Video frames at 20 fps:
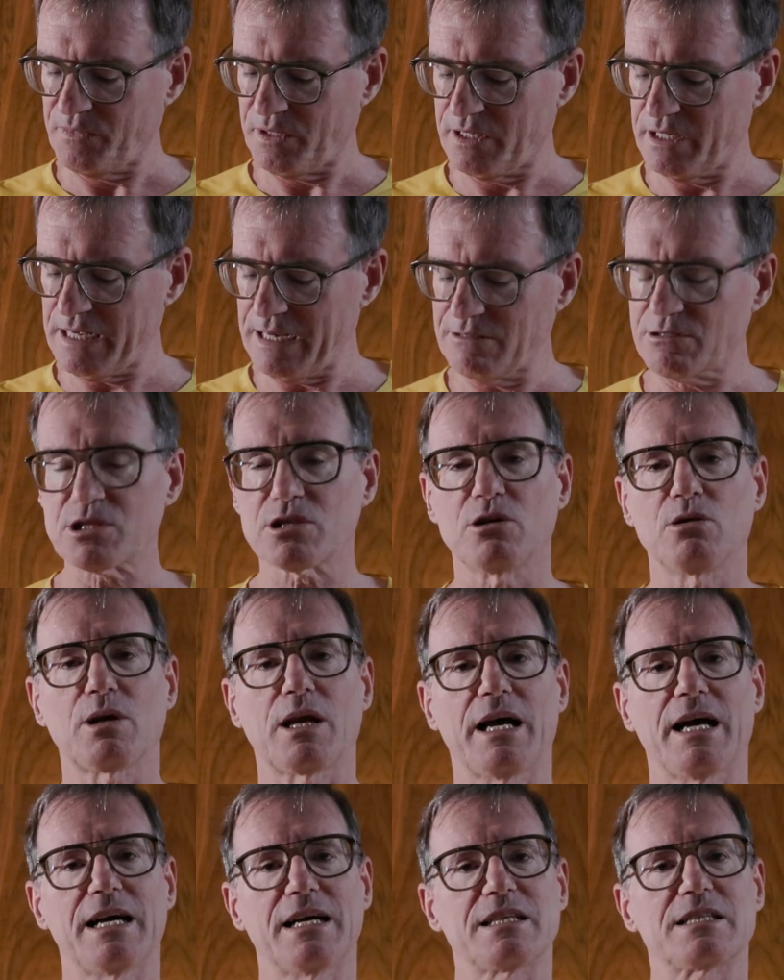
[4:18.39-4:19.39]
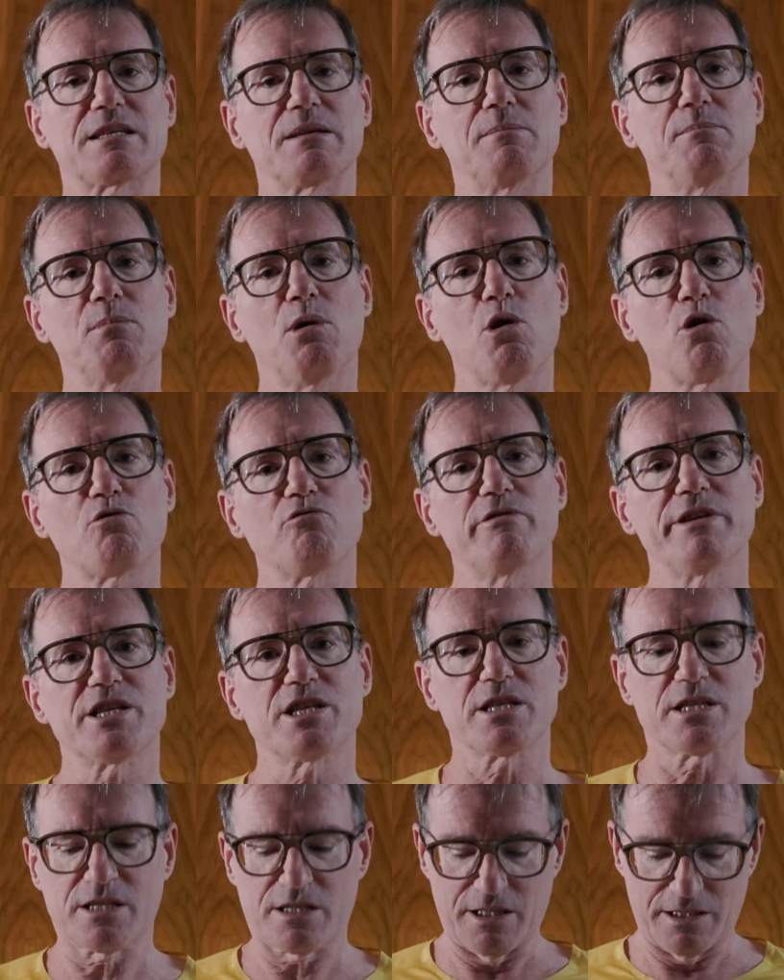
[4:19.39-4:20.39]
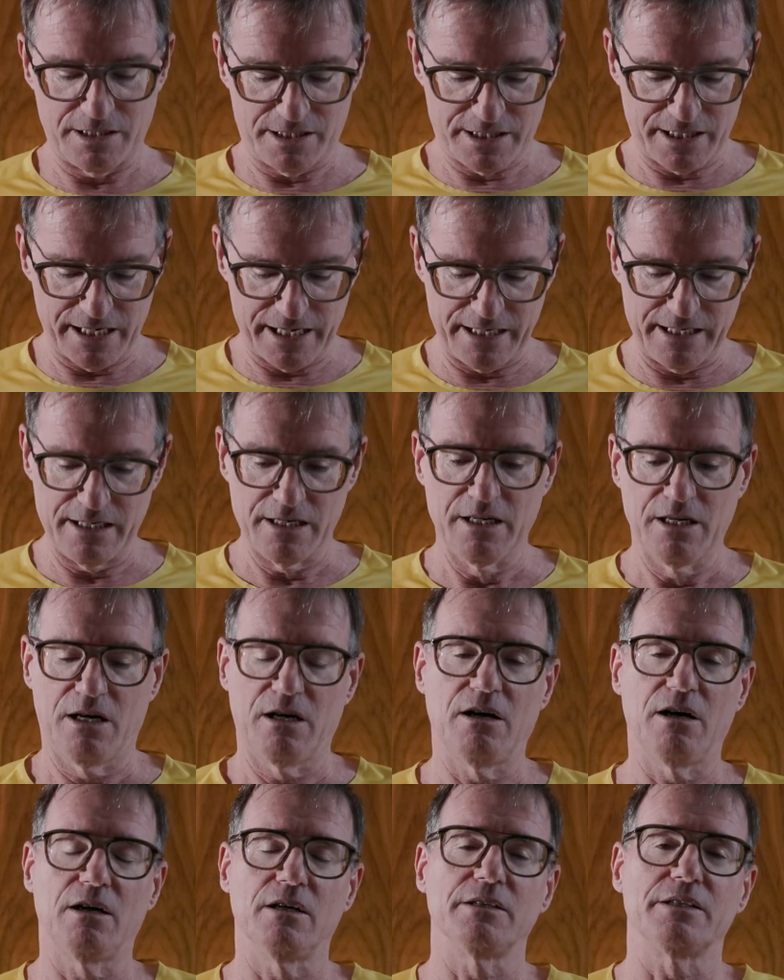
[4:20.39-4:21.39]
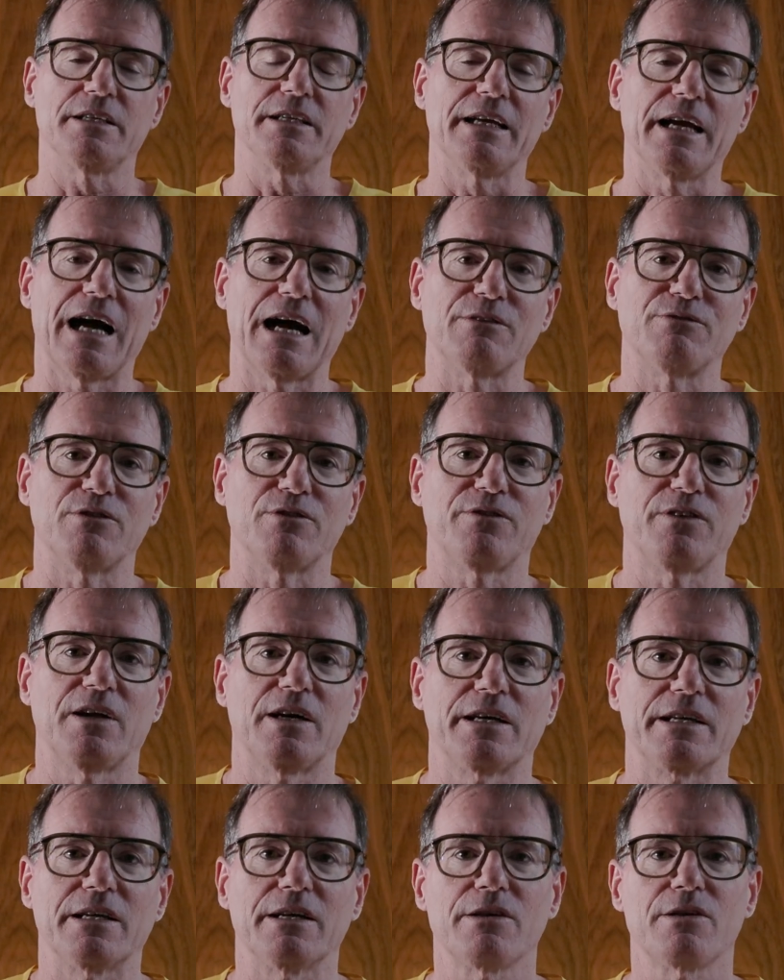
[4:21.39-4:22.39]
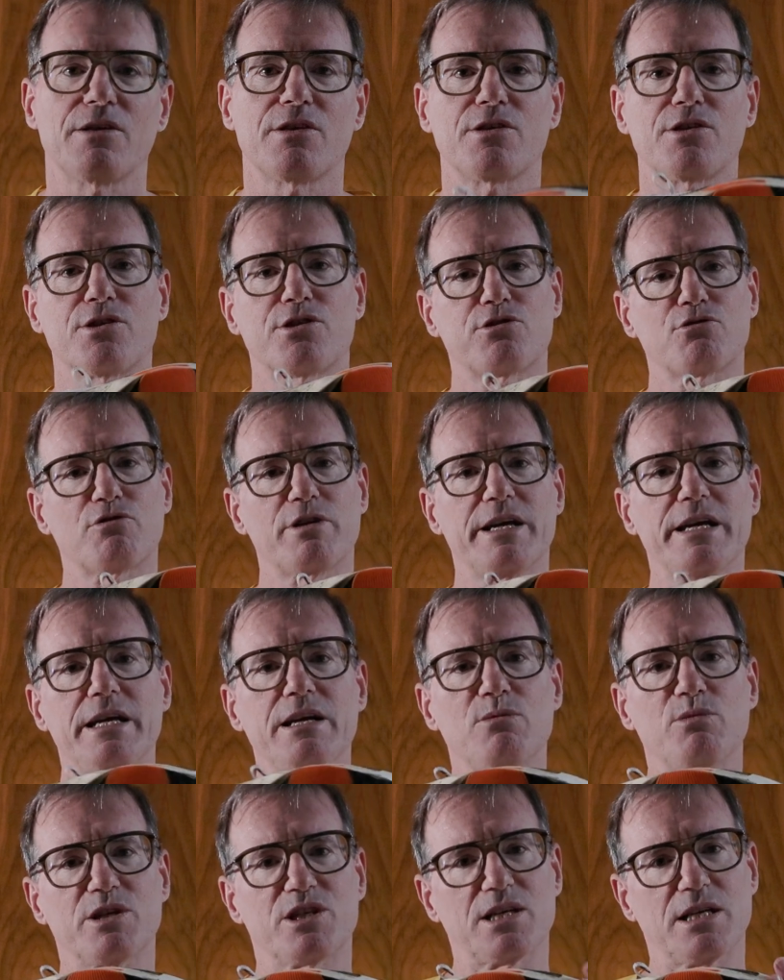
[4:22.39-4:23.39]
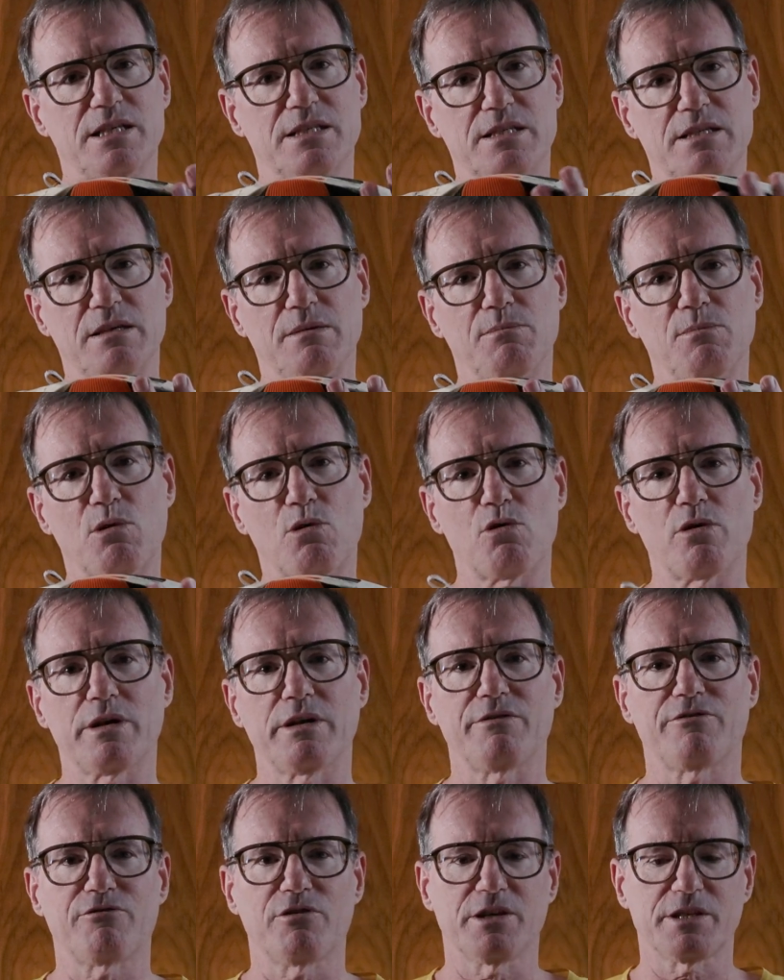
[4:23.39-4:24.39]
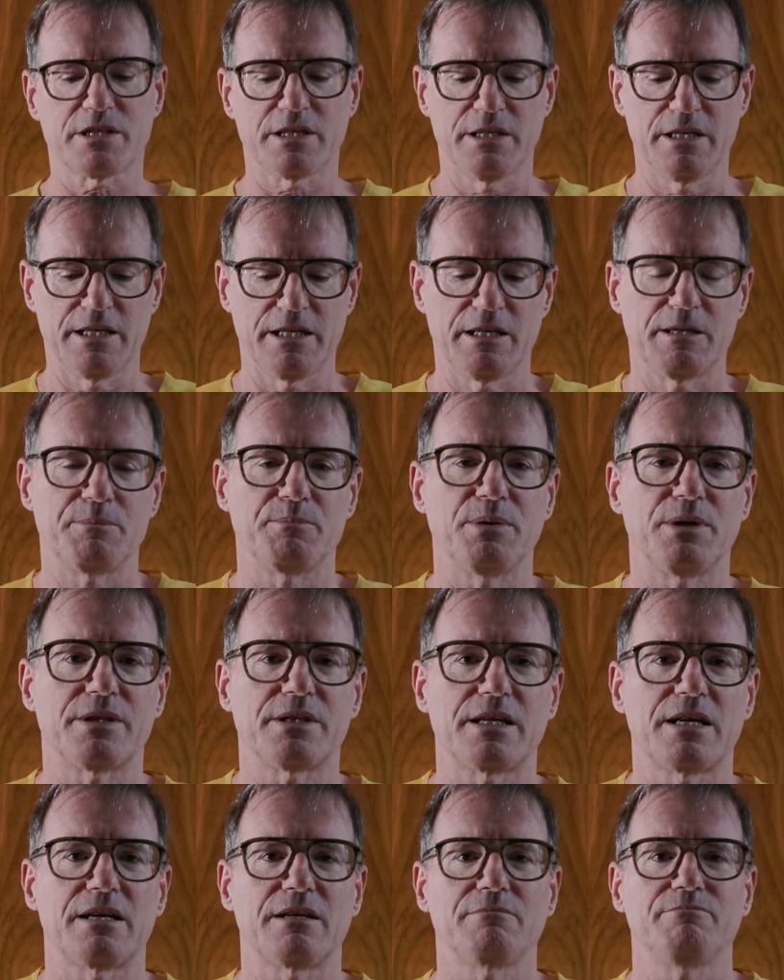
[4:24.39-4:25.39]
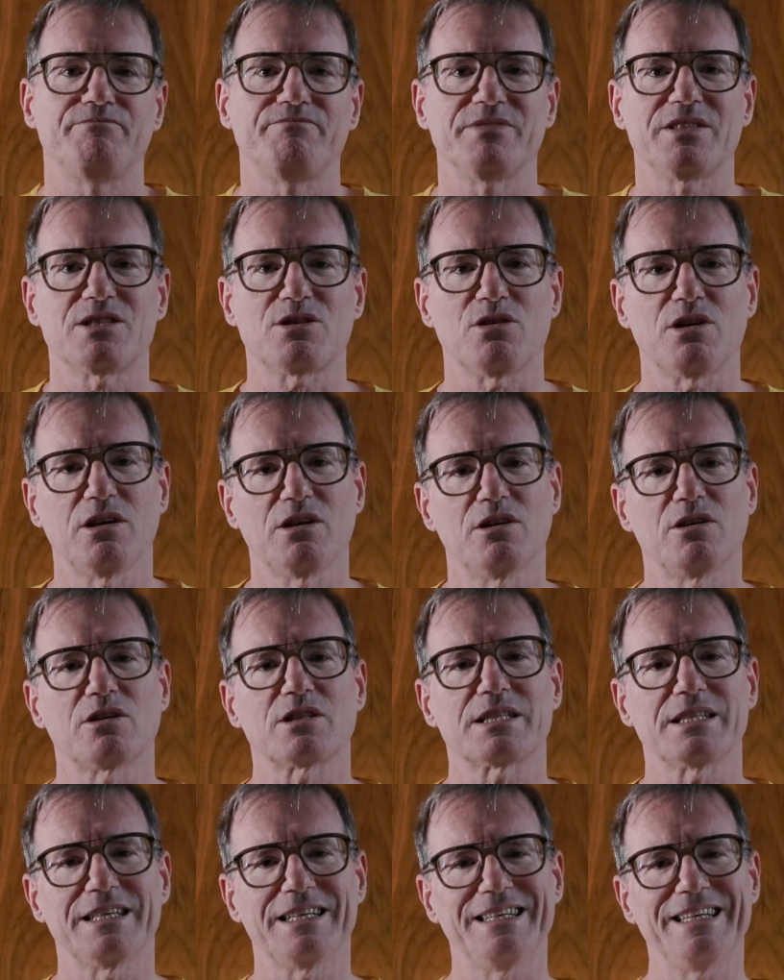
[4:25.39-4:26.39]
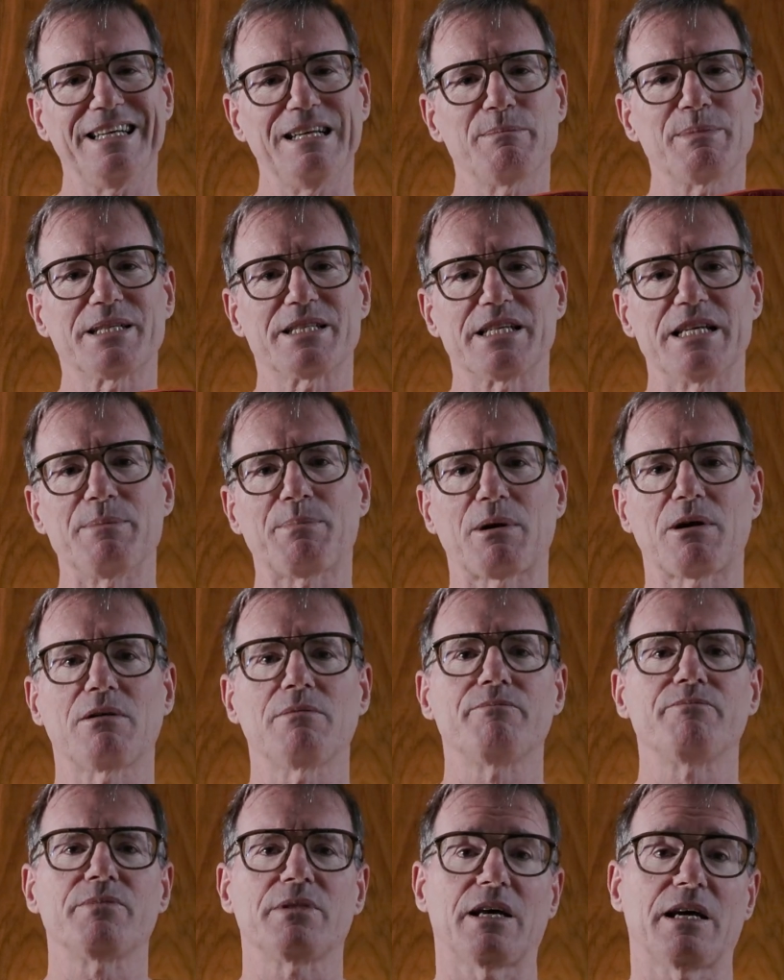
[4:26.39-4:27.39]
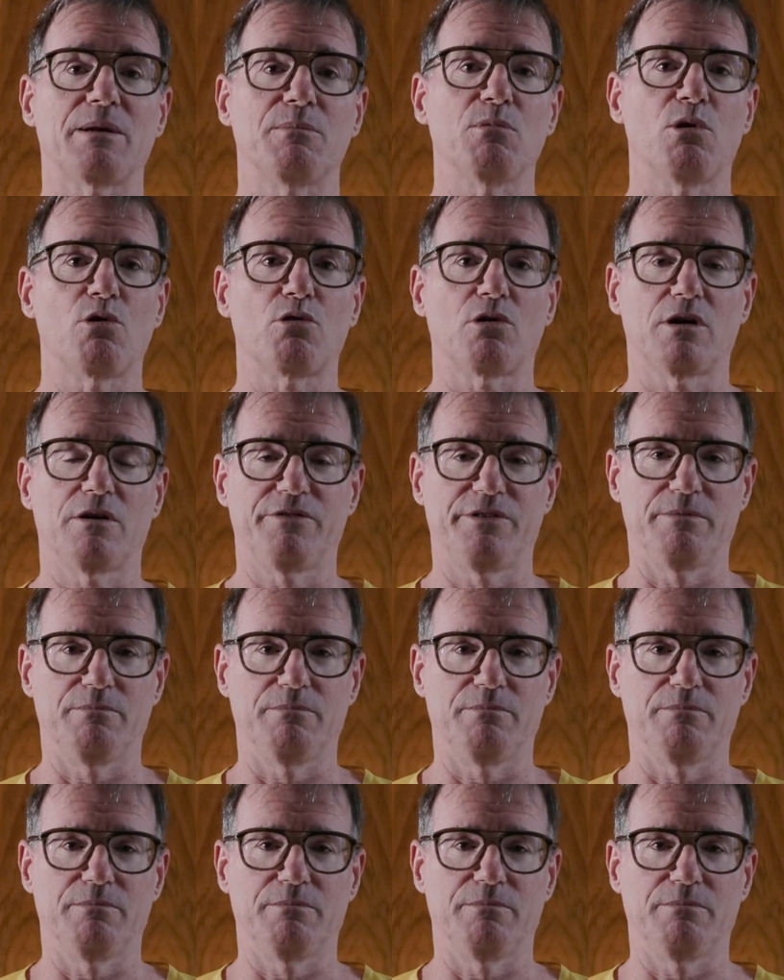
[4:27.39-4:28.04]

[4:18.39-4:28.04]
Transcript: The outsole has more ridges than, say, on the Alpha Fly 3, which has more in the front, but the sort of lugs a little bit deeper and more of